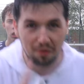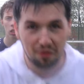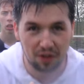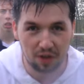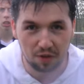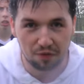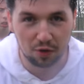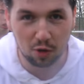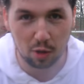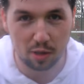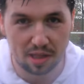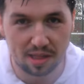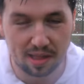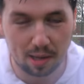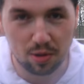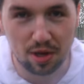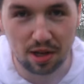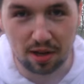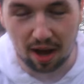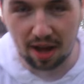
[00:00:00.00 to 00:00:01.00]
One thing I
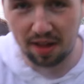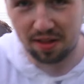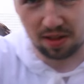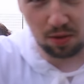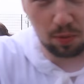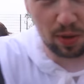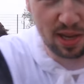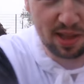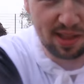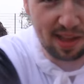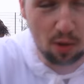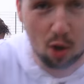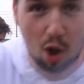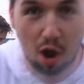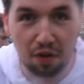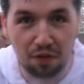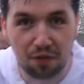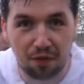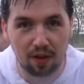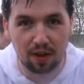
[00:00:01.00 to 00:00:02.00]
forgot to tell you guys is once they're off,